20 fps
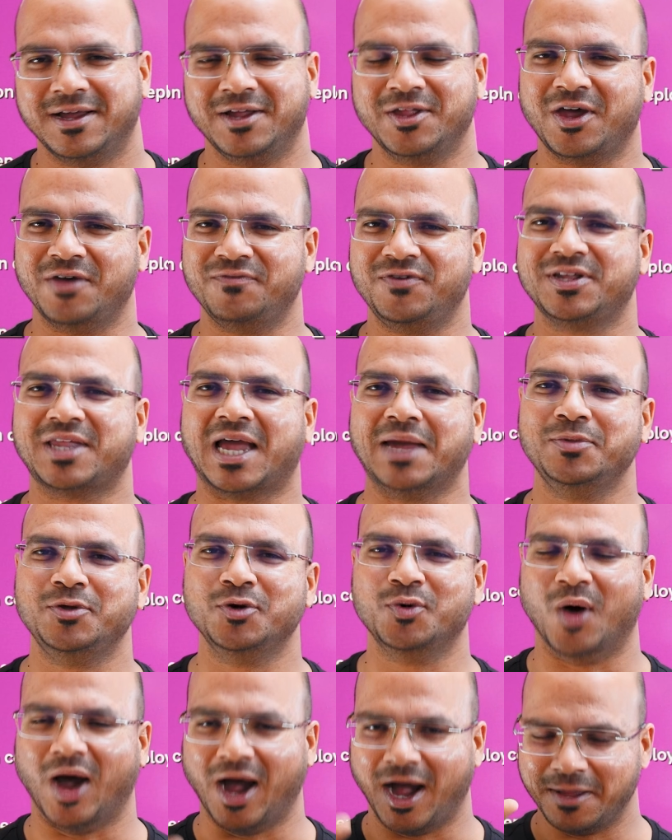you know, every time
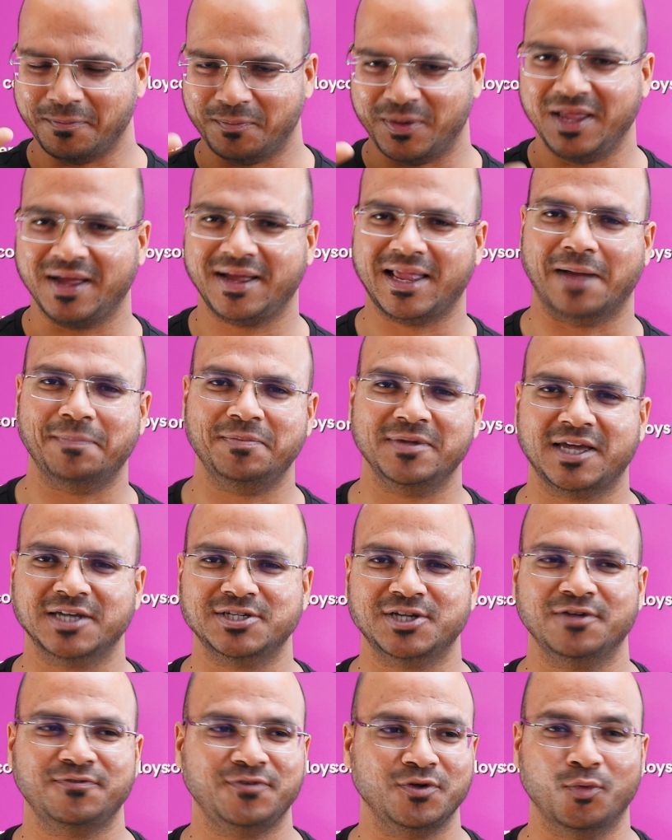you are building an
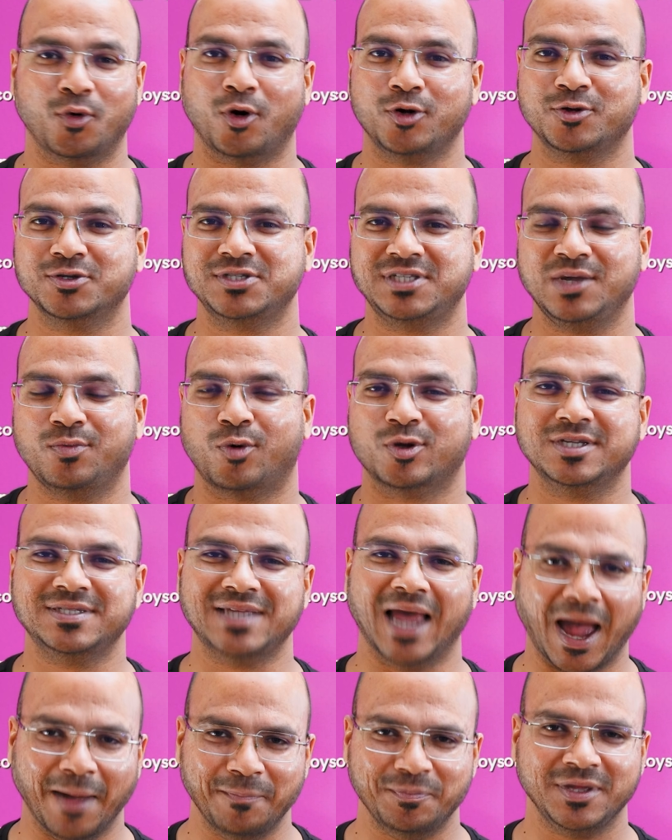application, if you want to see what
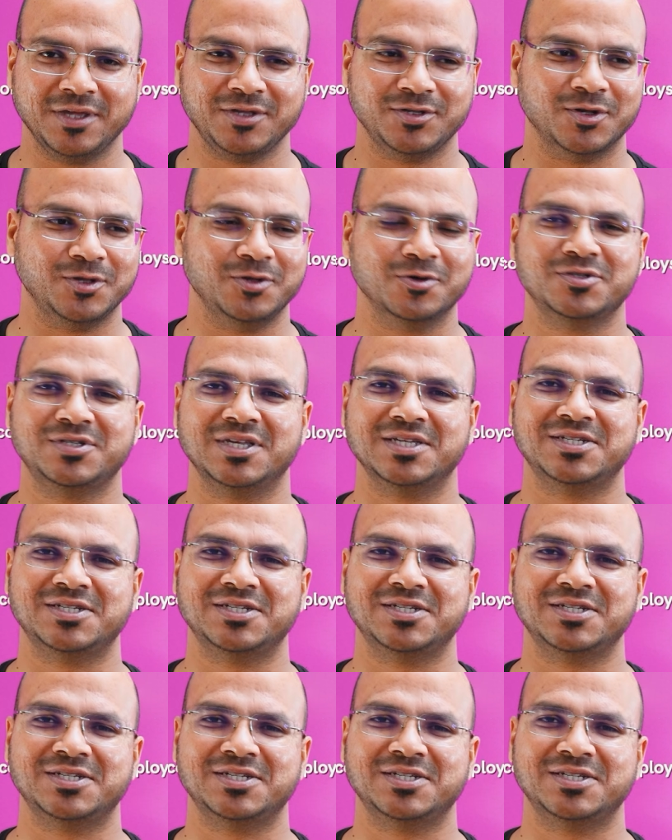is happening, you use